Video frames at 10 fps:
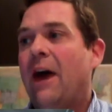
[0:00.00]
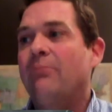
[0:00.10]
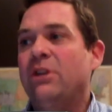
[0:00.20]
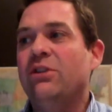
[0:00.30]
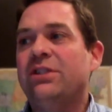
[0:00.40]

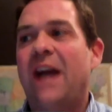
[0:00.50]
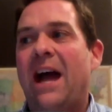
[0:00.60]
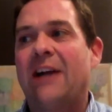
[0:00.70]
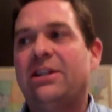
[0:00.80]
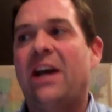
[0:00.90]
Use the
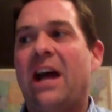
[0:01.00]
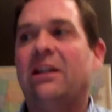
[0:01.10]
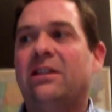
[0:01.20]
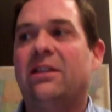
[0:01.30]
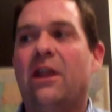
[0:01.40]

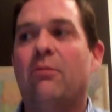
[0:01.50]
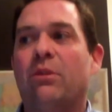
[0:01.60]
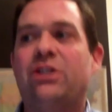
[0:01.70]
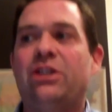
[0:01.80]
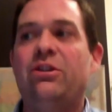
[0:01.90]
hashtag
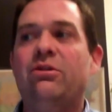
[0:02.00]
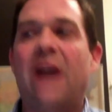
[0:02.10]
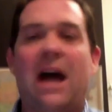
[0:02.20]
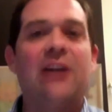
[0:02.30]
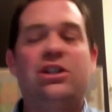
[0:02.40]

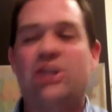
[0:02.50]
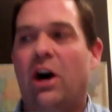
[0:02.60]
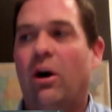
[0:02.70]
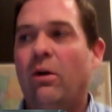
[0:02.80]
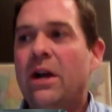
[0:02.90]

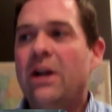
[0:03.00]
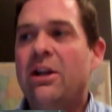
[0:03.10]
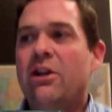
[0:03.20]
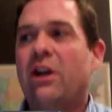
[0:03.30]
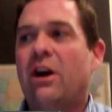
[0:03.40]
#2GuysShow.
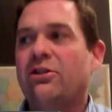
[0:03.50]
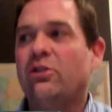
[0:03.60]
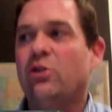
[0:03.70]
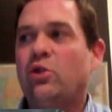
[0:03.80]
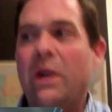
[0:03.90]
You can
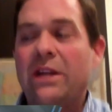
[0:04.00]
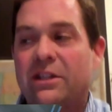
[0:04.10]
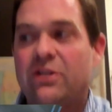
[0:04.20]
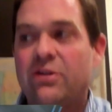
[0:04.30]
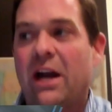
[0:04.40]
also tweet at the
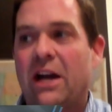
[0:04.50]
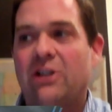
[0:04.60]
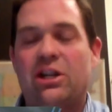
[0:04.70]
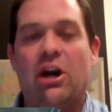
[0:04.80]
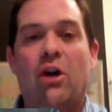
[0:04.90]
2 Guys
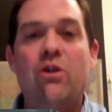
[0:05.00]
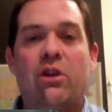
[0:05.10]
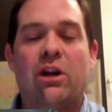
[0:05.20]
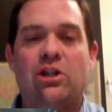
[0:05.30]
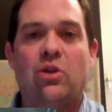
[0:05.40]
Show. You
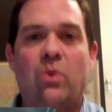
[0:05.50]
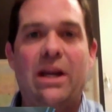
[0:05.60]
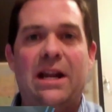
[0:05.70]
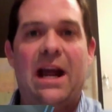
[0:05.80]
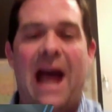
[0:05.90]
can
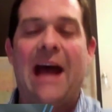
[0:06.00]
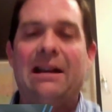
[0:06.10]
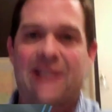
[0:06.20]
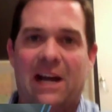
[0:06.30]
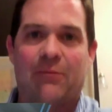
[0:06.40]
tweet at
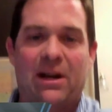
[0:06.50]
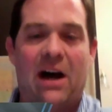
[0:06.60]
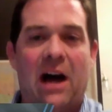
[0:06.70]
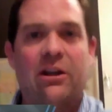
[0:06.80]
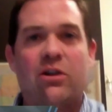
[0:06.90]

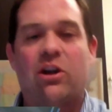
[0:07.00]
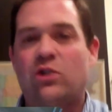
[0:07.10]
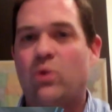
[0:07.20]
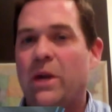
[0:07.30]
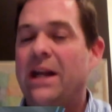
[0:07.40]
TechMinnock. You can
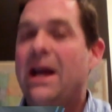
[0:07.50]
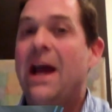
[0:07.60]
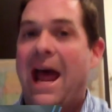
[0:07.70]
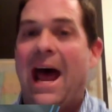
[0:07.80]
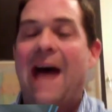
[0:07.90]
tweet
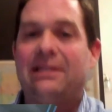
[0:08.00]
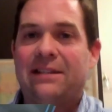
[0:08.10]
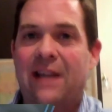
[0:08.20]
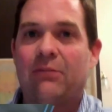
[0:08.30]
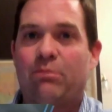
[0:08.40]
at
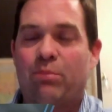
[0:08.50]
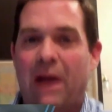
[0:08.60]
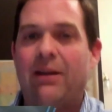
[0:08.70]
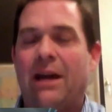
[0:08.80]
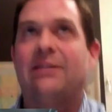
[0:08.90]

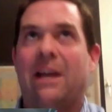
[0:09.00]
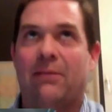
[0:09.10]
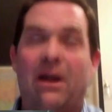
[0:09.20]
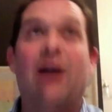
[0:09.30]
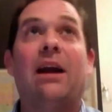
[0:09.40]

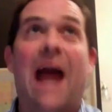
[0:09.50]
TechMinnock